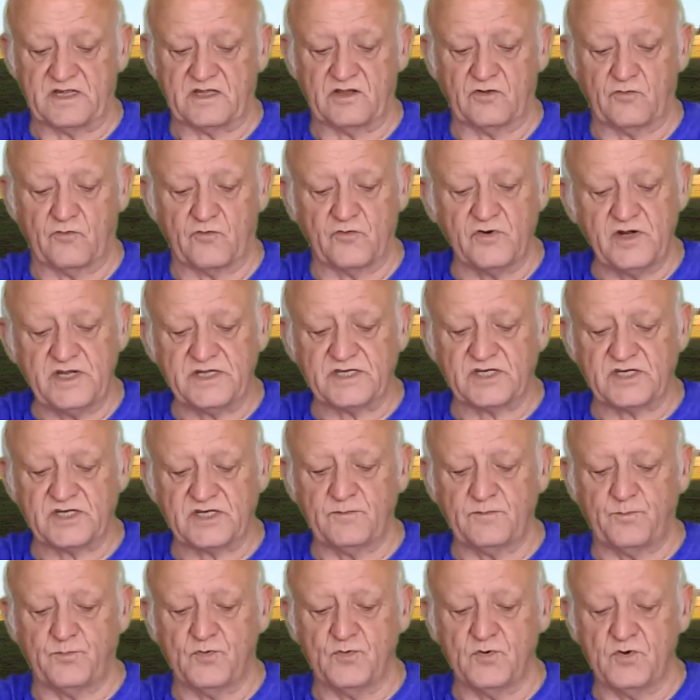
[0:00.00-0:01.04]
rich
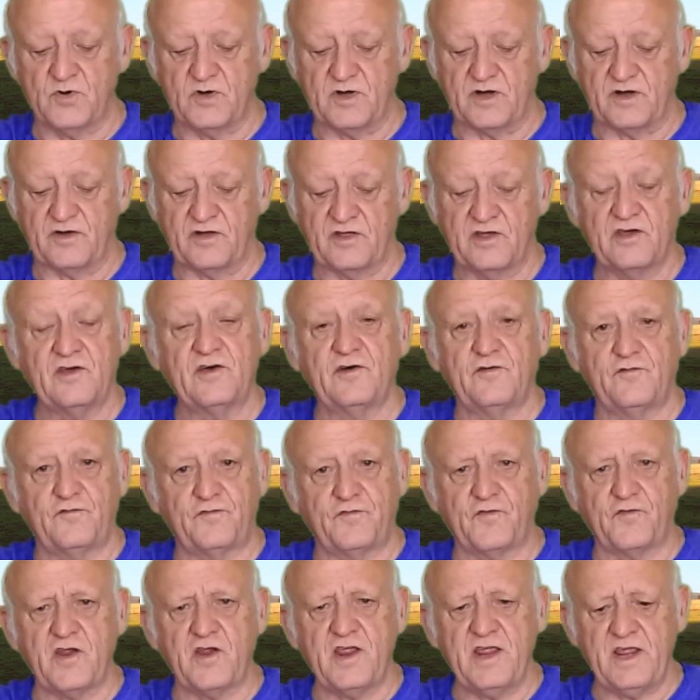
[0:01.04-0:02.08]
and poor,
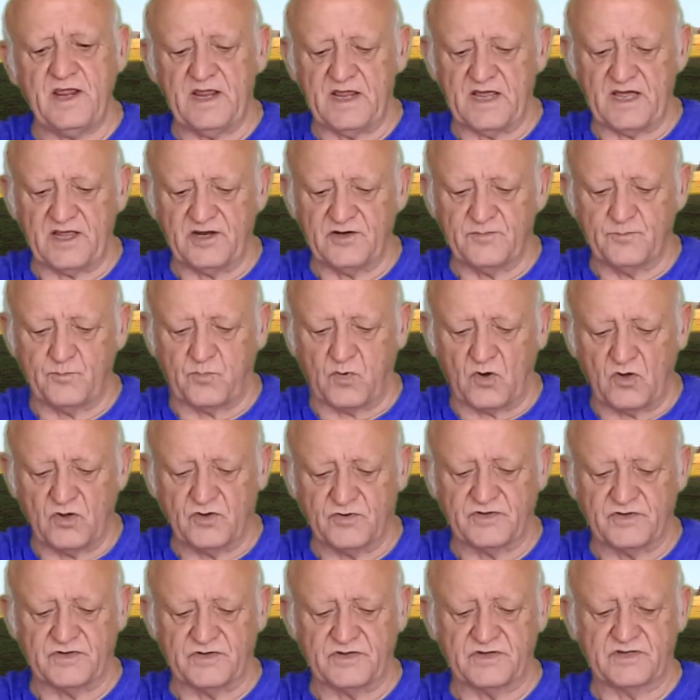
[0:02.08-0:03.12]
free and
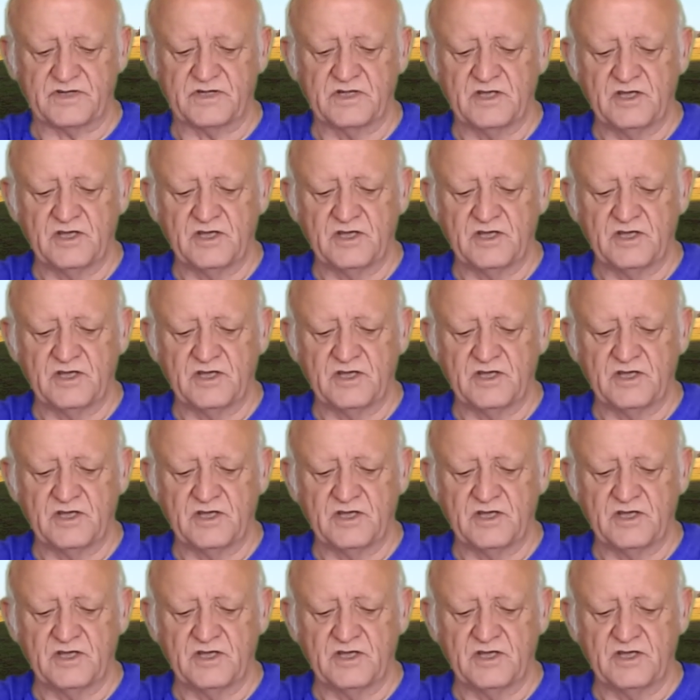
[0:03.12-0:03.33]
bond,